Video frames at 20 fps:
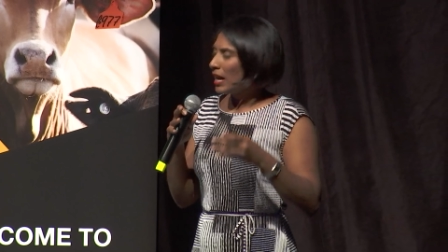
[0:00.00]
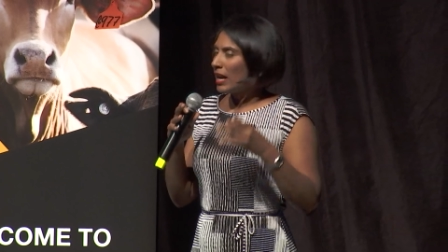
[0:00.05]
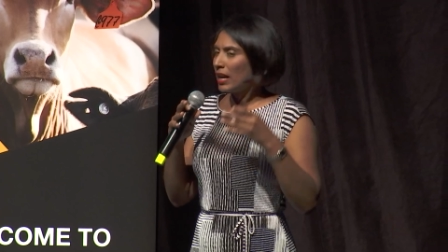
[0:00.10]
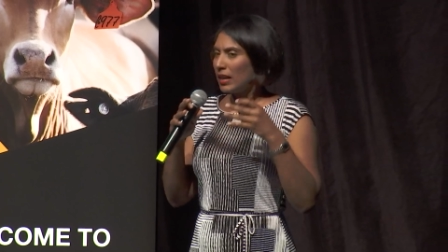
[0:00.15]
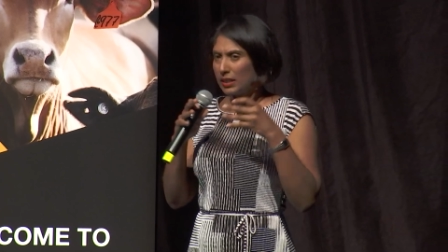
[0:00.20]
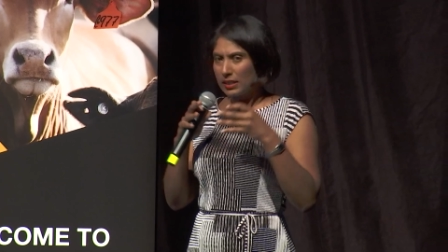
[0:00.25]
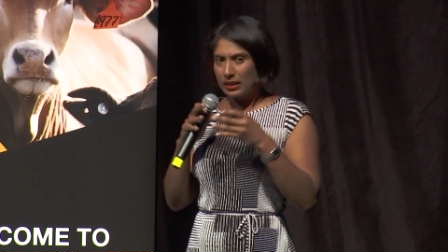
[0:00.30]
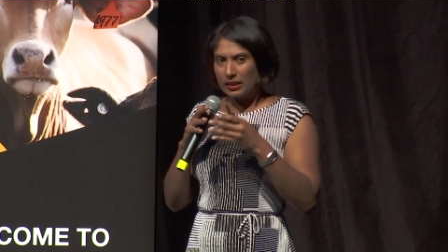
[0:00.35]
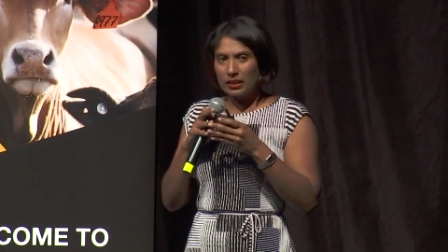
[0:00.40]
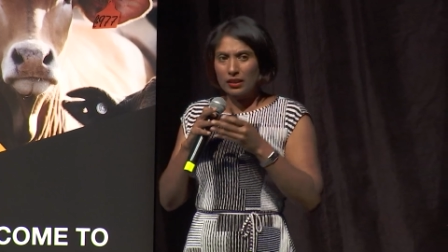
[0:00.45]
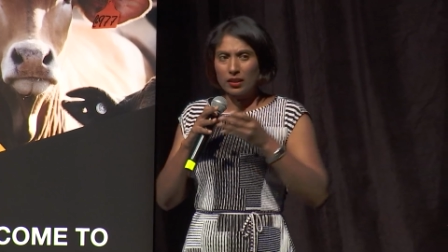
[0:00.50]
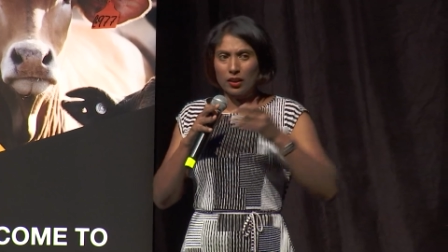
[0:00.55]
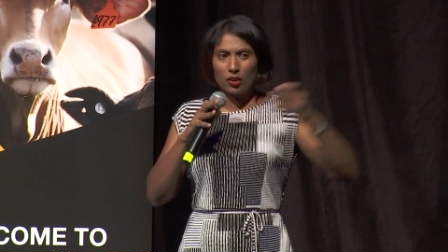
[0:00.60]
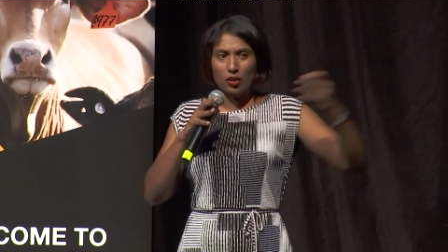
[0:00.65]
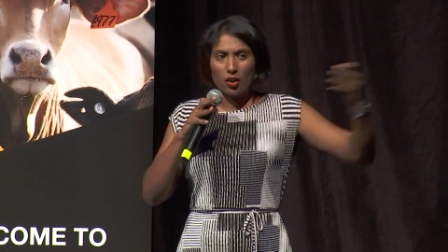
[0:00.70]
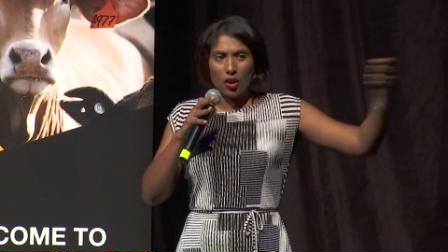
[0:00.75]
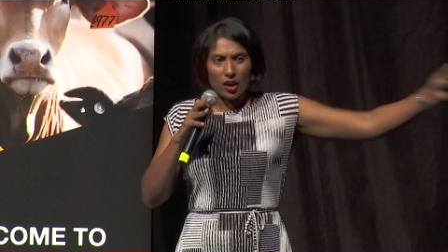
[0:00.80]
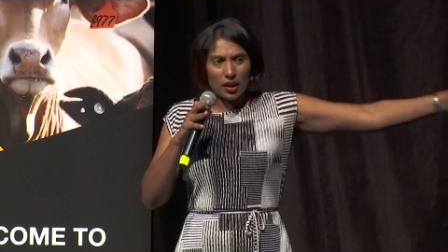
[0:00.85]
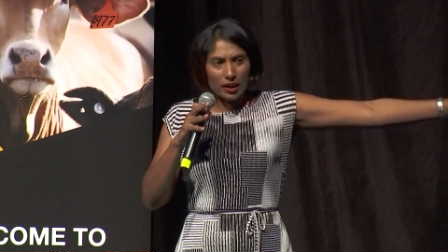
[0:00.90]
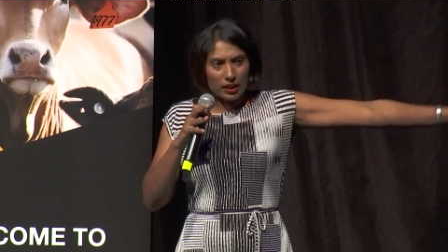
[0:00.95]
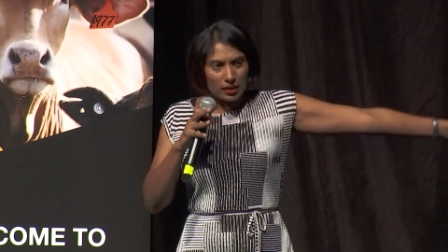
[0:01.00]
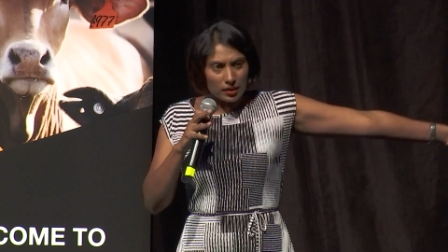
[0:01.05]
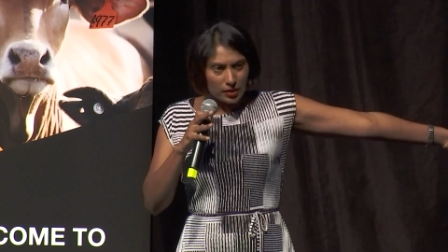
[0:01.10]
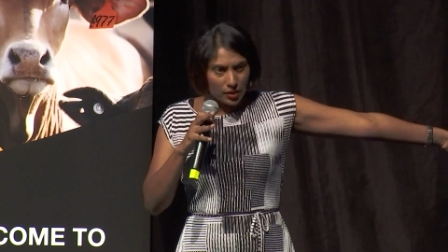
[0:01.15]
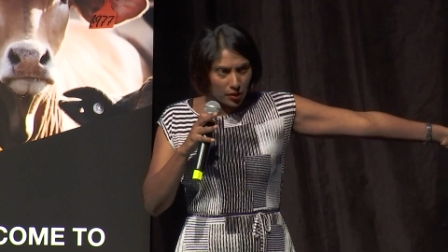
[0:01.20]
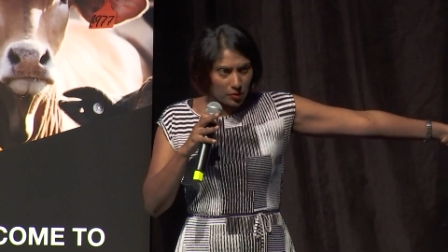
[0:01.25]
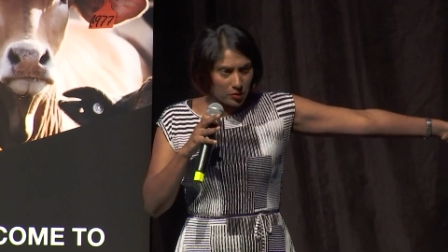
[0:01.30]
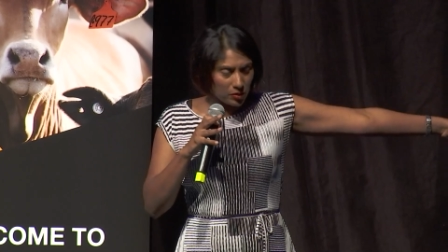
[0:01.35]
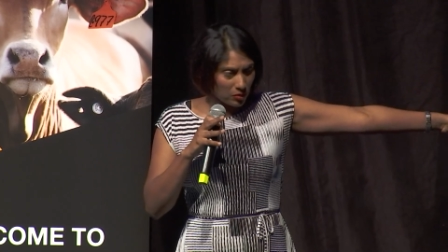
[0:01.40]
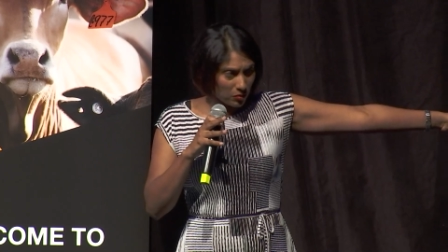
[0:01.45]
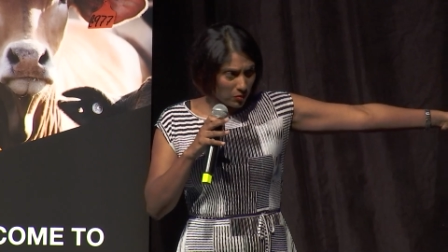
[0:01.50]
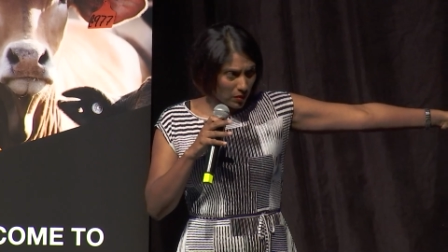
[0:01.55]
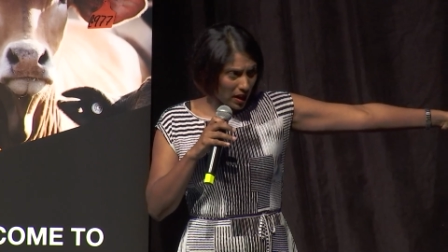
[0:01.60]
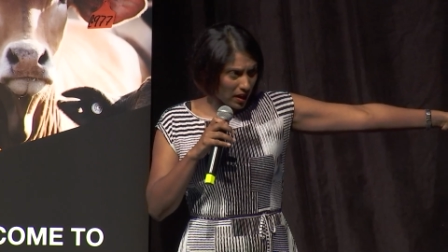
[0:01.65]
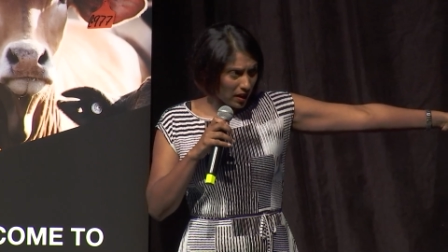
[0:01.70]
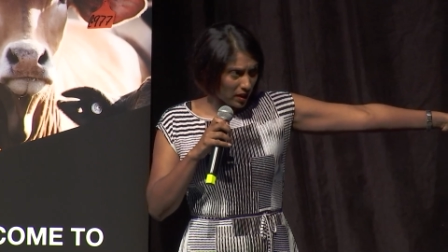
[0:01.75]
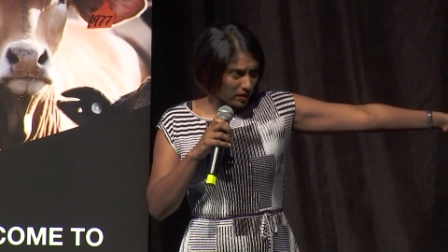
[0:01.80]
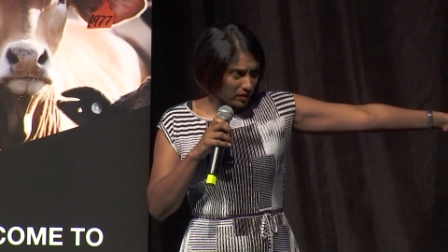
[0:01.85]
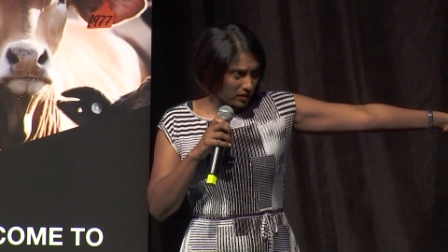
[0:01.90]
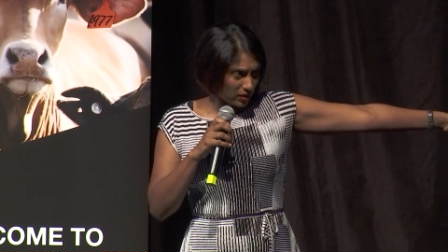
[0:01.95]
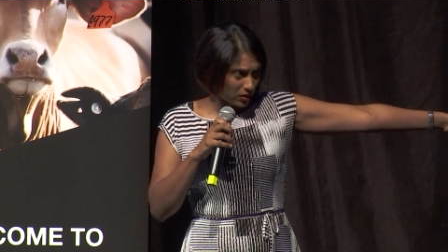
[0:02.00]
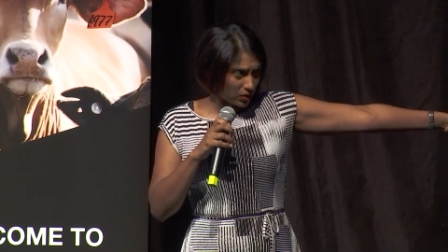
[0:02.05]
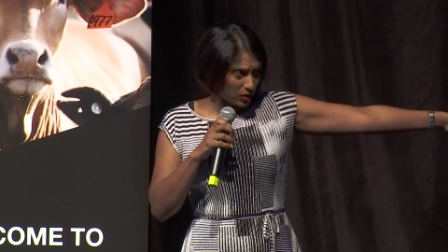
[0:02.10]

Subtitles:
it's still a lot in terms of mass,